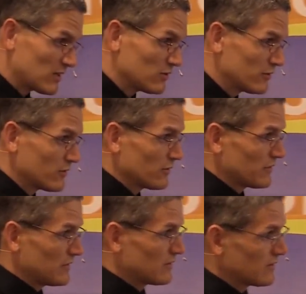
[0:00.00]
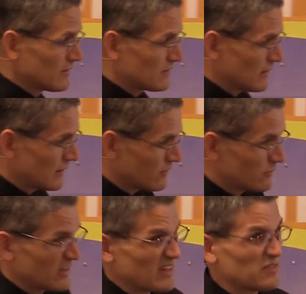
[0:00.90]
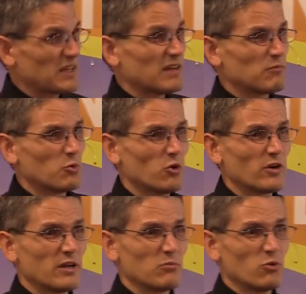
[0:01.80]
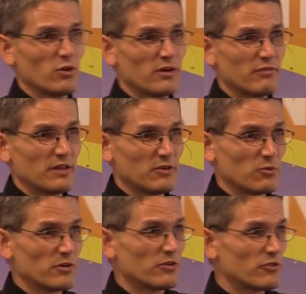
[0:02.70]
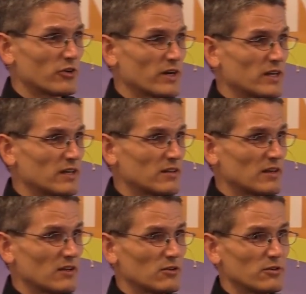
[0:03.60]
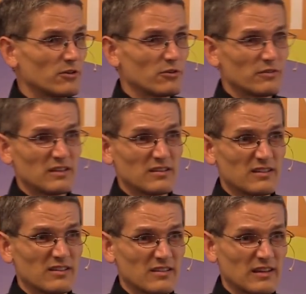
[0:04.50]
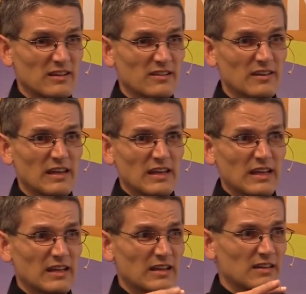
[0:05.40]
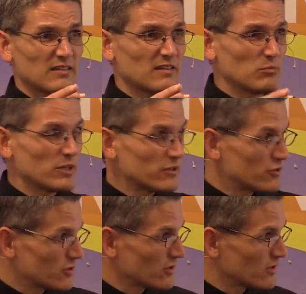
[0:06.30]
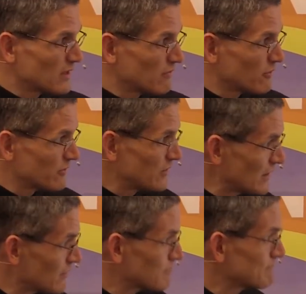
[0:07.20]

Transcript: glucose into the cells, you have to have more and more of it in order to try to get that glucose into the cells, and hence the blood sugar levels down.